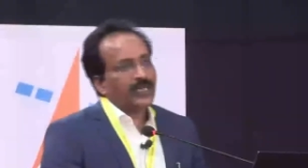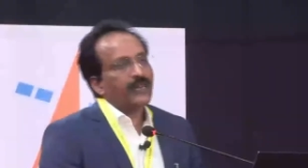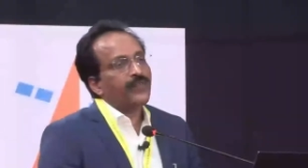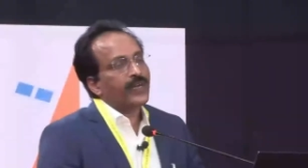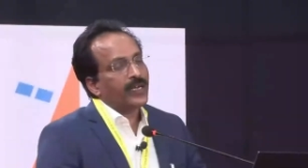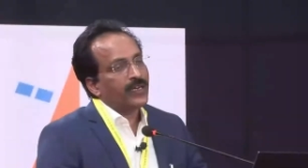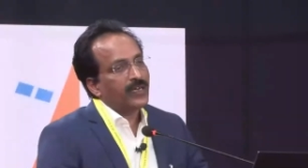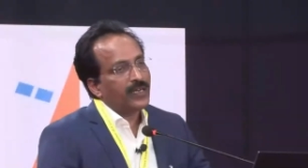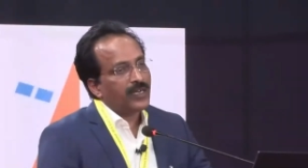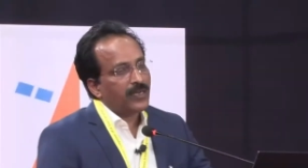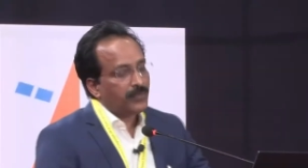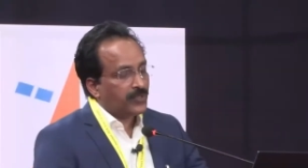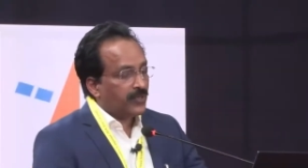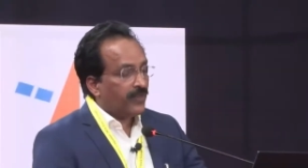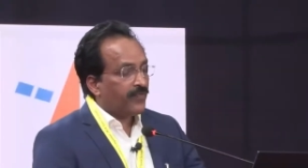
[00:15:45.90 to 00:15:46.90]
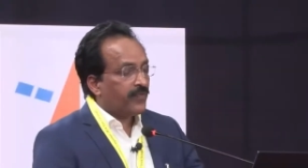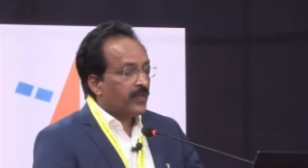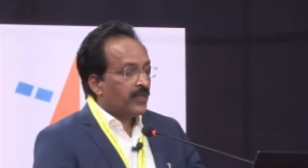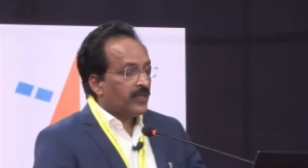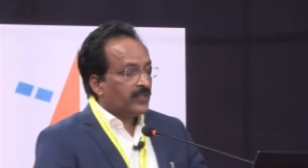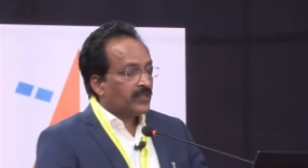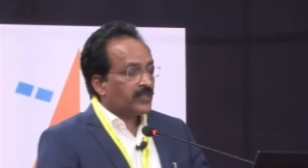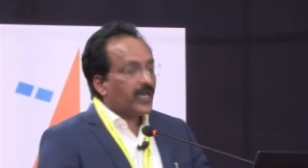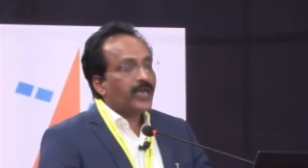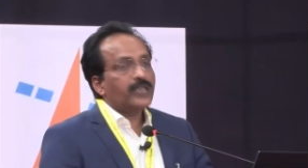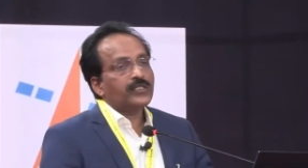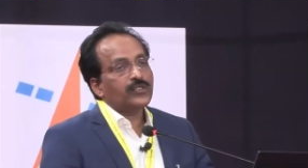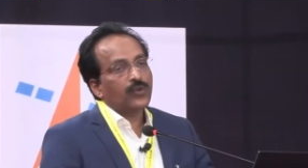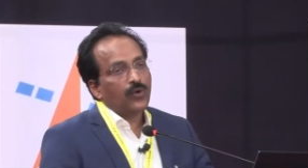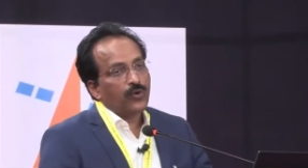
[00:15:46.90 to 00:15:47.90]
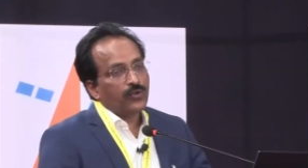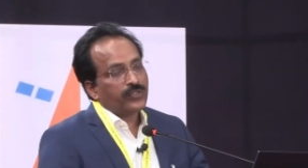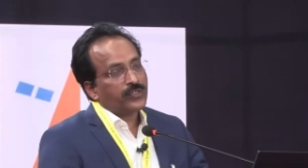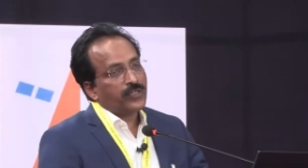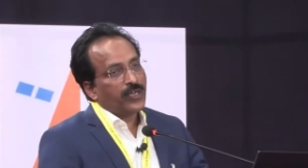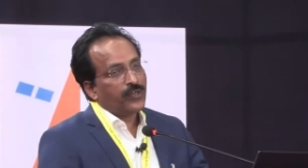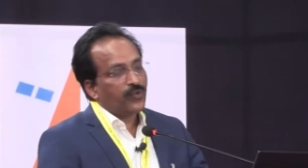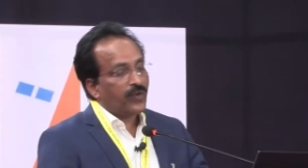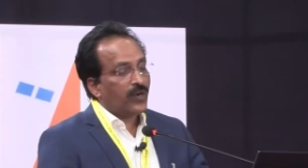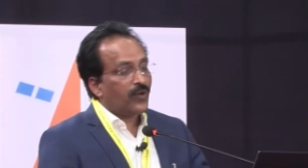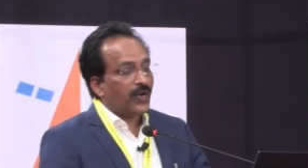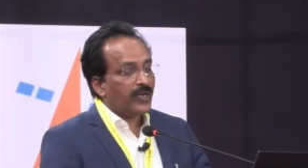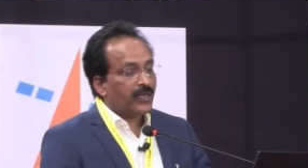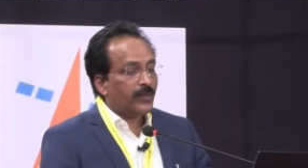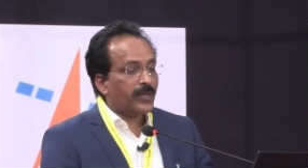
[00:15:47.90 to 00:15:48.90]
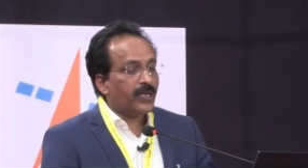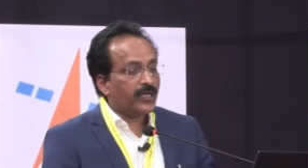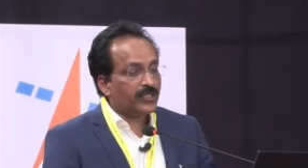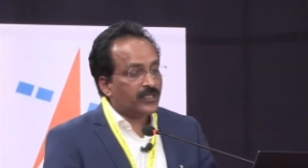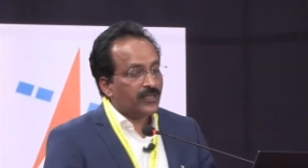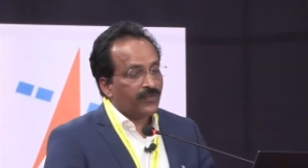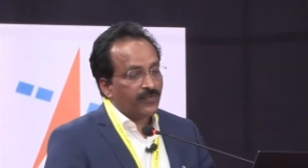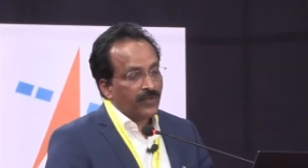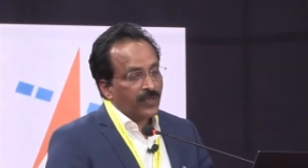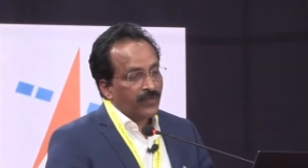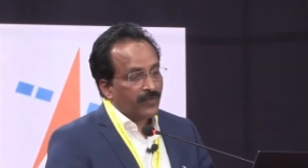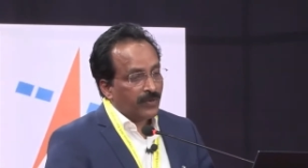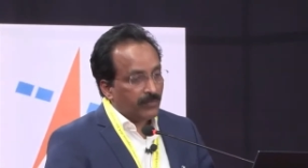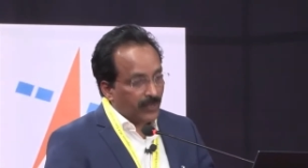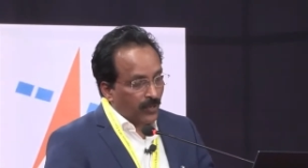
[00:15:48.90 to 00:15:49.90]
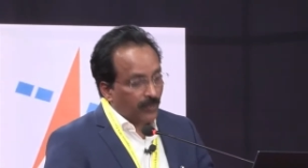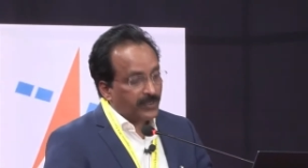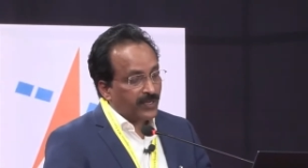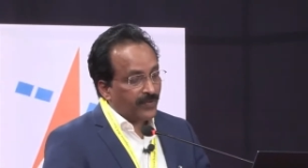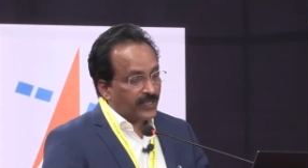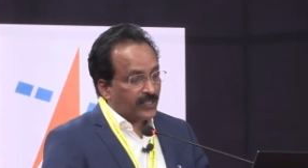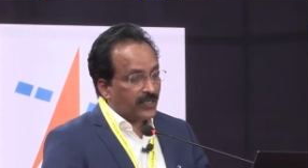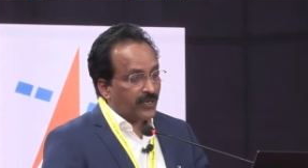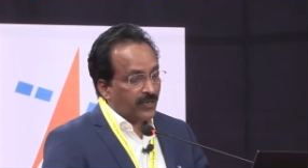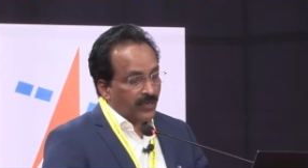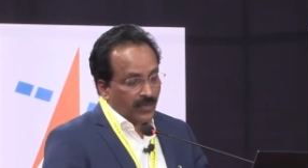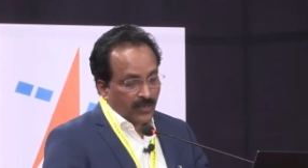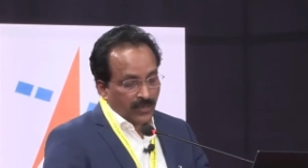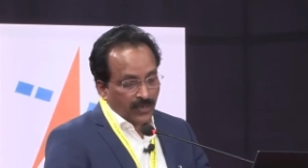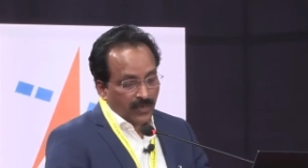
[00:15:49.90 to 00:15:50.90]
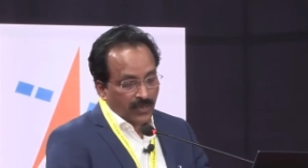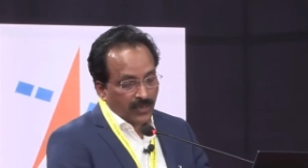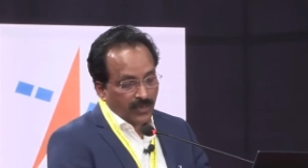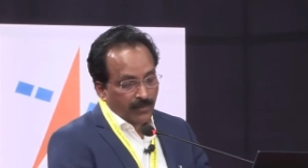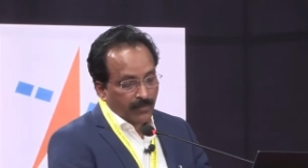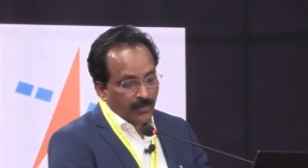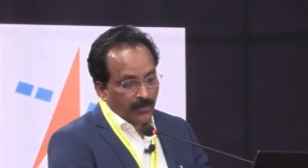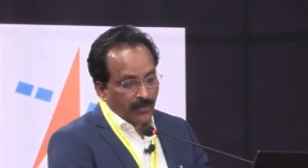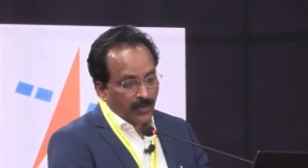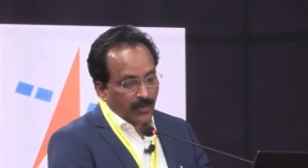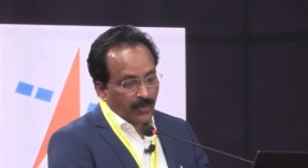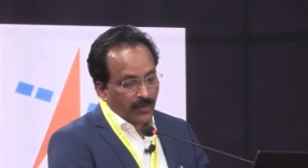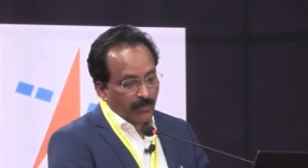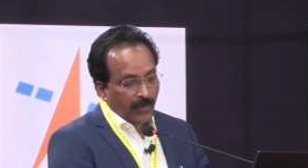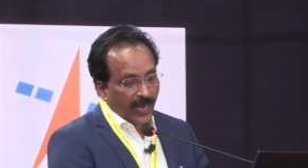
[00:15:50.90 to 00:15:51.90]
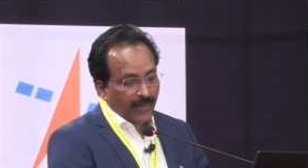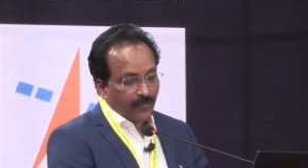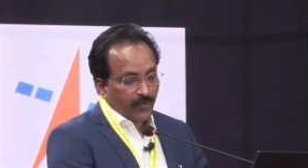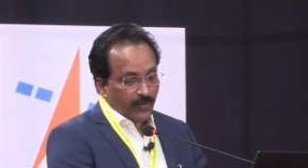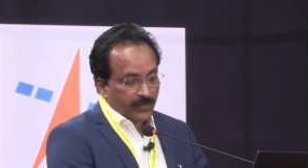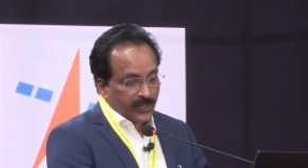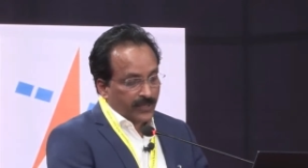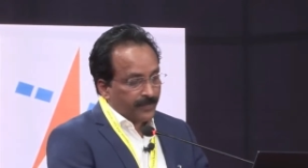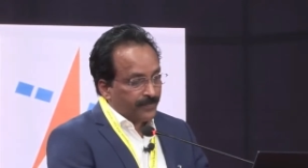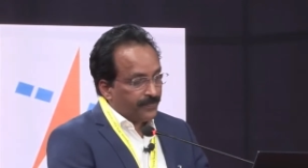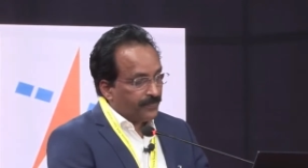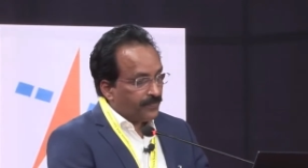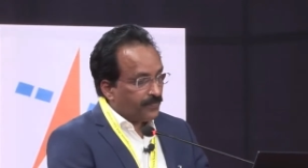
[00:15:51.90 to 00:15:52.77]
significant in terms of science goals that you want to ultimately achieve from the observation platforms.